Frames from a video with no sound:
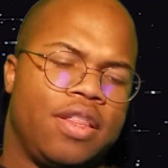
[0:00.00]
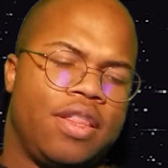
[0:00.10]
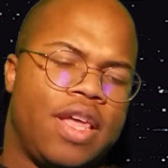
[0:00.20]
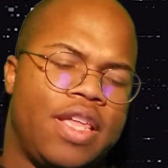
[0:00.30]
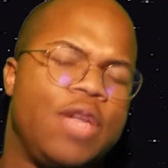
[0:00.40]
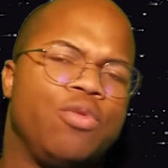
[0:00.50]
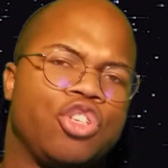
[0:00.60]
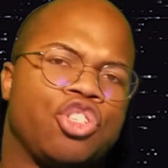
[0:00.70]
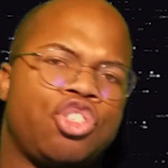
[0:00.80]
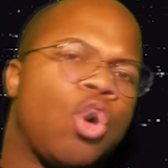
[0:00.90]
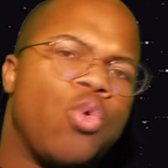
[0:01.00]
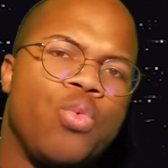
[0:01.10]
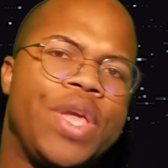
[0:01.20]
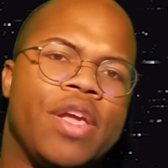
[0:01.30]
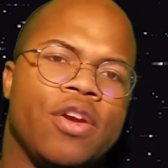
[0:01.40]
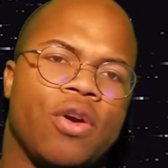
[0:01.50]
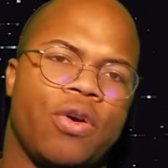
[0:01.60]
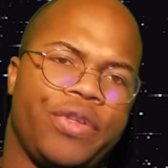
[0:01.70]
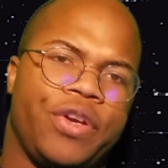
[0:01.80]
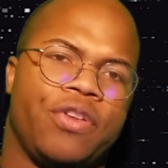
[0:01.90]
That he was just so weakened
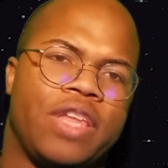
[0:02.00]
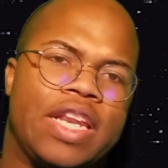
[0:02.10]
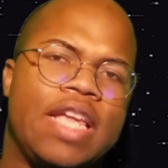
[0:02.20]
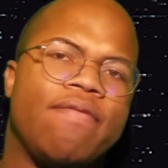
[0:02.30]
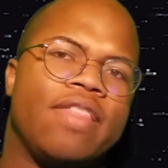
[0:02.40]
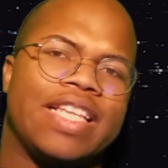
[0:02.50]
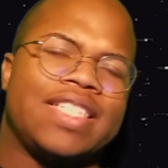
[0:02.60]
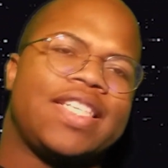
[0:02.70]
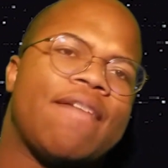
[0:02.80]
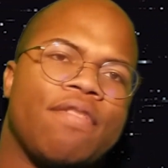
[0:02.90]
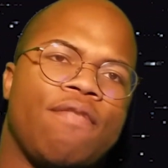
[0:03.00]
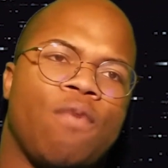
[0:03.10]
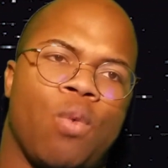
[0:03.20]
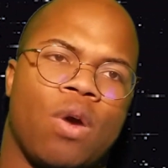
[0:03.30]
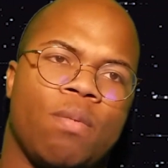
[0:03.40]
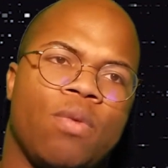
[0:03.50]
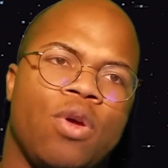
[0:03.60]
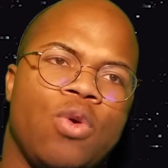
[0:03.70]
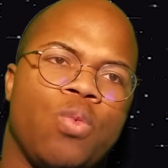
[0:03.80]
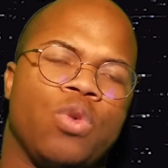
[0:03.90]
earlier that even the 7th form
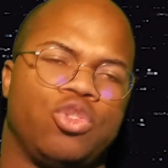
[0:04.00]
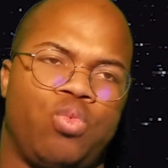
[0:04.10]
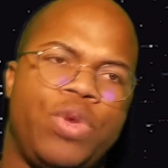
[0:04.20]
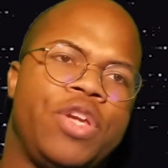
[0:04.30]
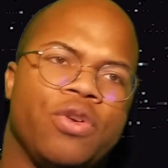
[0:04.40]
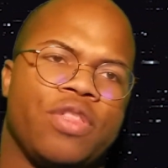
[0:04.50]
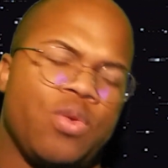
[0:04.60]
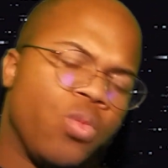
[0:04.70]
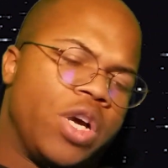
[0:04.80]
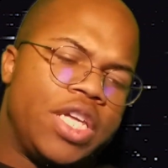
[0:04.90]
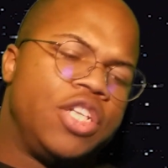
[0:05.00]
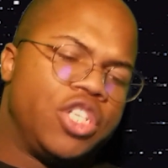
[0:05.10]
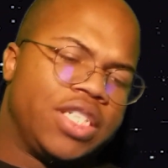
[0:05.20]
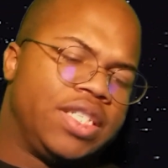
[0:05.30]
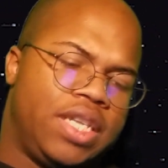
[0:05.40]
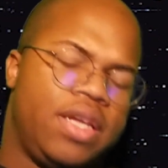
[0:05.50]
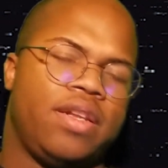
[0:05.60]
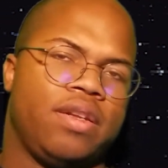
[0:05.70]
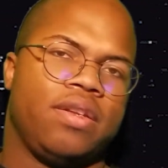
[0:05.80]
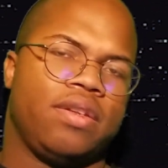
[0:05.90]
was weaker than what he just did.
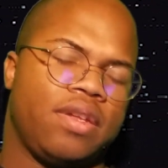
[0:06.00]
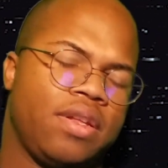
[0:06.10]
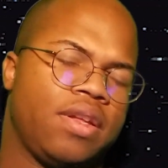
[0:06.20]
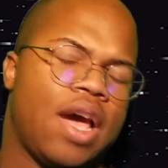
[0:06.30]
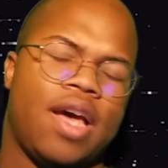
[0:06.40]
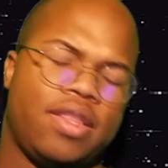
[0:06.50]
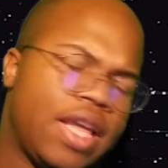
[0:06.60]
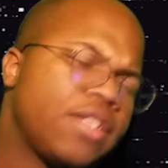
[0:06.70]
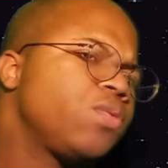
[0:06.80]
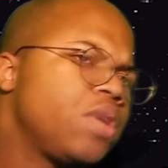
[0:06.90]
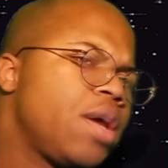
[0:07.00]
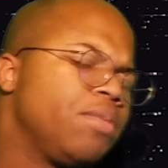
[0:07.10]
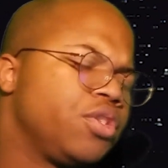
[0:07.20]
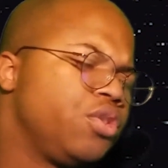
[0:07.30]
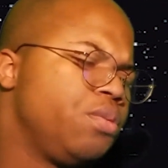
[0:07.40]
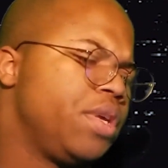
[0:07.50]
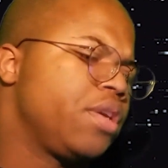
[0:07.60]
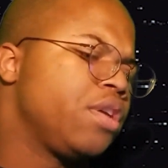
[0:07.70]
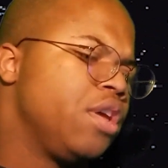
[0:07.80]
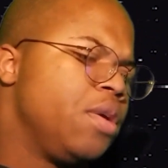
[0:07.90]
That's what I'm assuming,
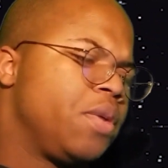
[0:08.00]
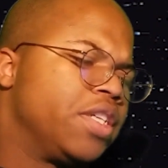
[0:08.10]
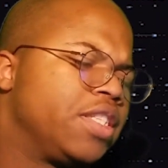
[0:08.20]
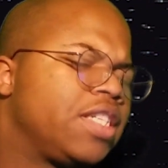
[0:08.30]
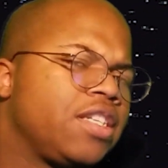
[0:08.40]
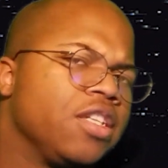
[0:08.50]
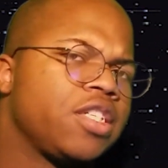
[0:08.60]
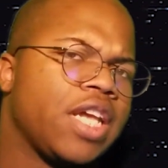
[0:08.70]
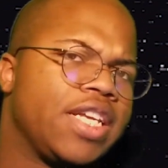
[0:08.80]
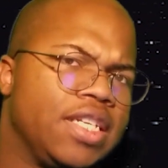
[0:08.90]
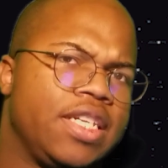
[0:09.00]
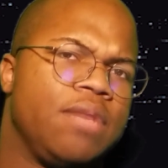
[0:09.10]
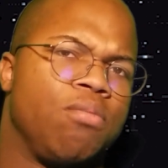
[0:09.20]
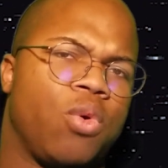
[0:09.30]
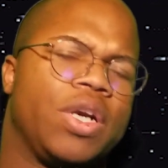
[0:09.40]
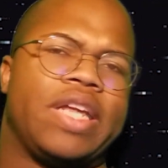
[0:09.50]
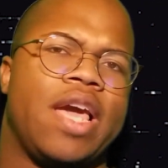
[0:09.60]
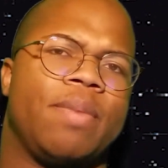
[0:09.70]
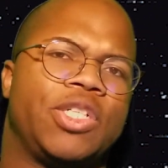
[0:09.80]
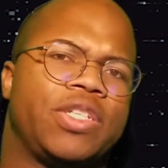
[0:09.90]
because this looks like it did more
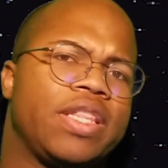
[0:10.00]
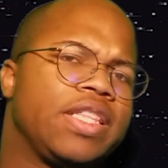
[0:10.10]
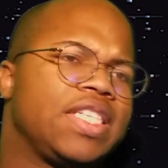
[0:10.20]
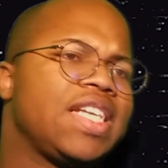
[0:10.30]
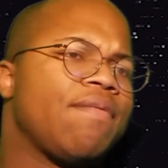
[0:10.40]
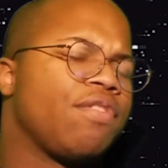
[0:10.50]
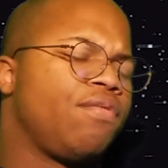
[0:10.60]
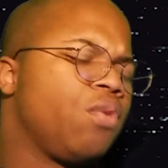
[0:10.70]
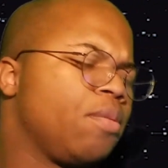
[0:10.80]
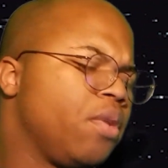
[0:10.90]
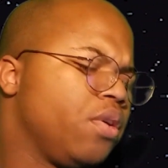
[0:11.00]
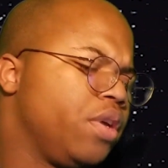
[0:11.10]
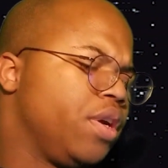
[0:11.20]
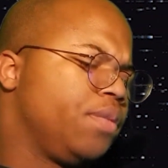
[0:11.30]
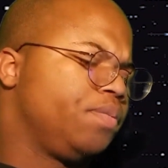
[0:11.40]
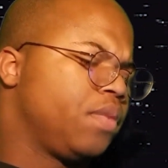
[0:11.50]
damage than the 7th form earlier.